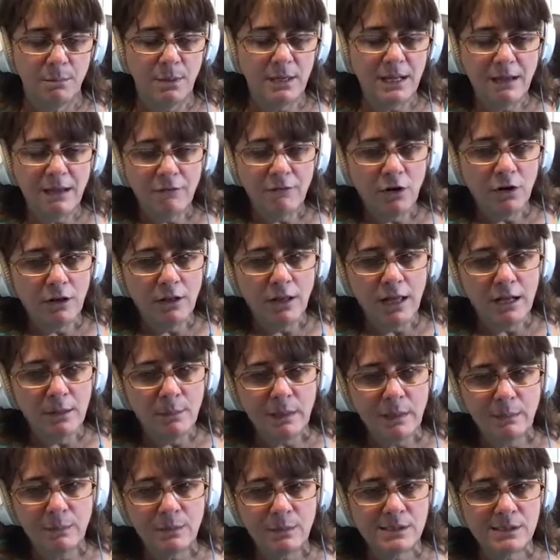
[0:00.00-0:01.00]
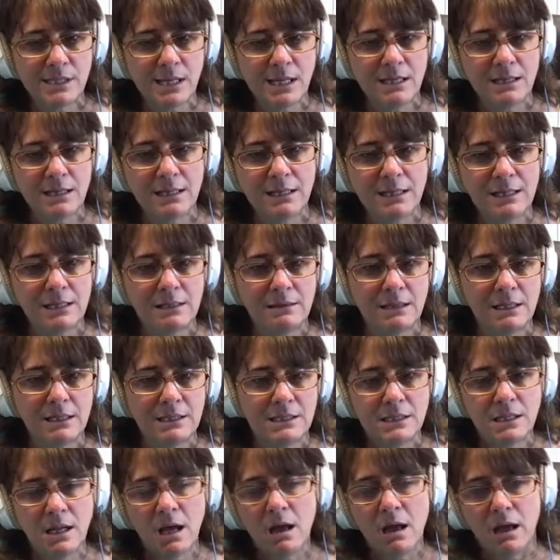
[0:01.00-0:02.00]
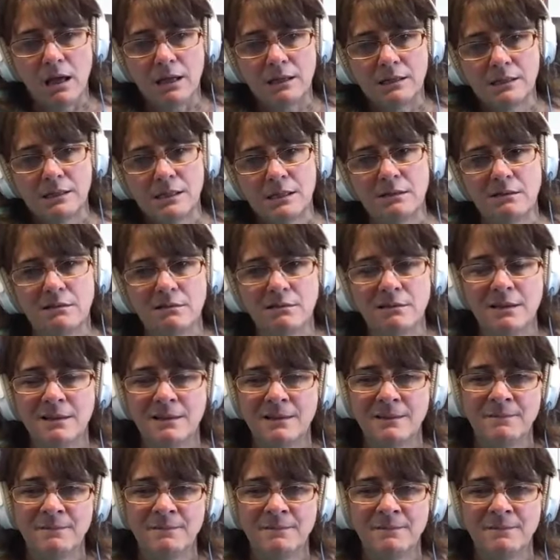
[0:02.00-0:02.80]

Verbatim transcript: but i've mm-hmm. heard a lot of people say that it, it's not so